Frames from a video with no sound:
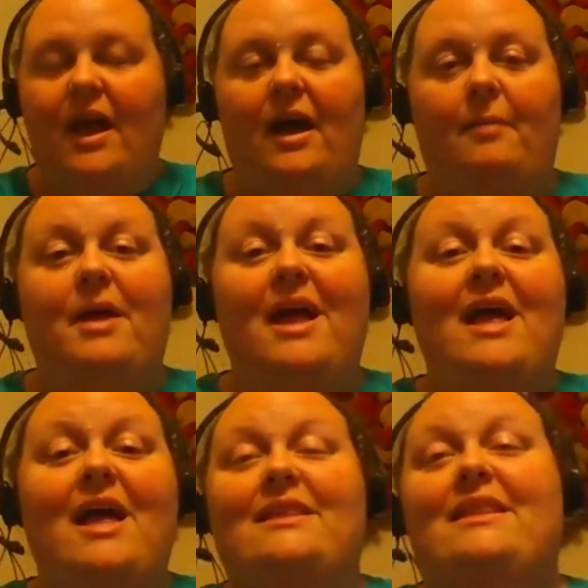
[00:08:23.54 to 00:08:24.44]

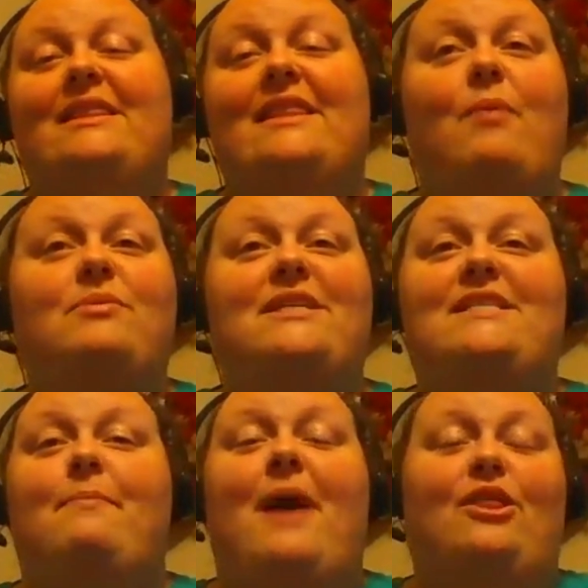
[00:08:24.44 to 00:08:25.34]
That was a
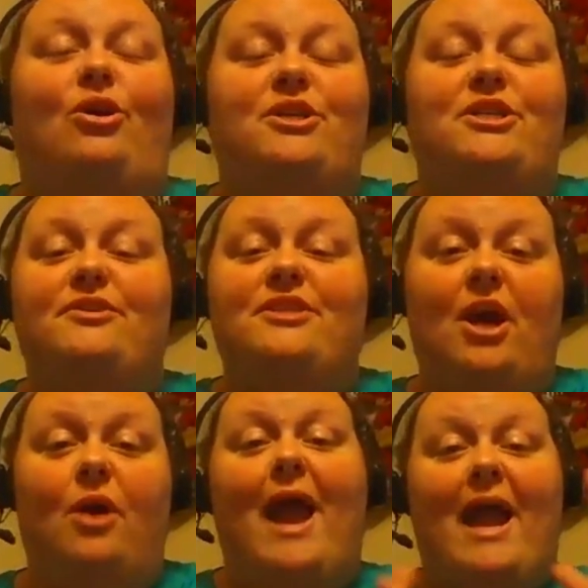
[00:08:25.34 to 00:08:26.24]
tip I learned years
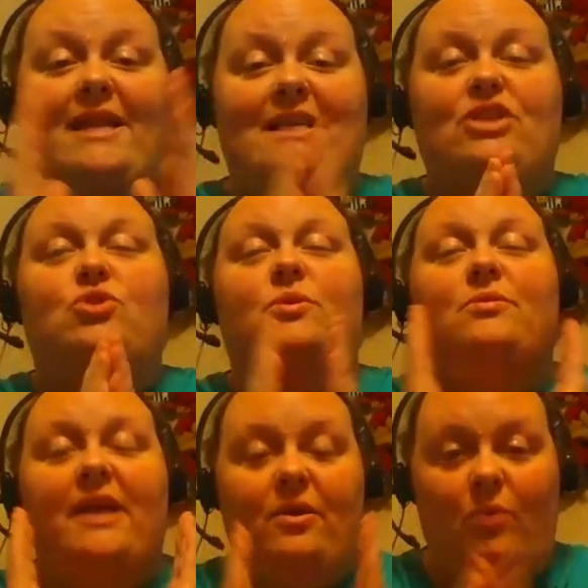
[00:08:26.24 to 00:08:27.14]
ago, and it
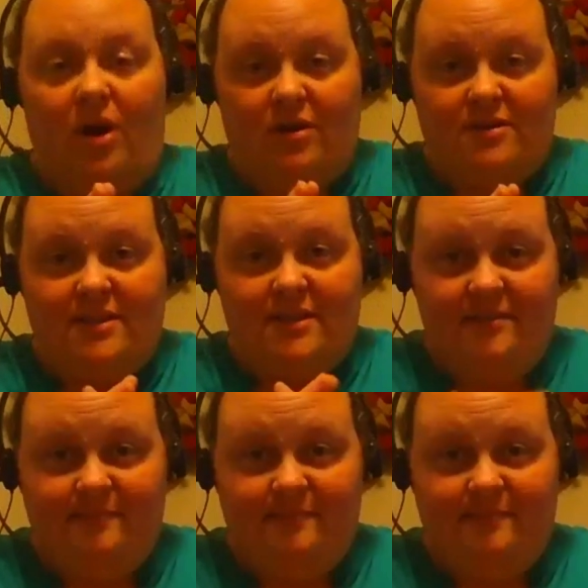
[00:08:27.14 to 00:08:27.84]
truly works.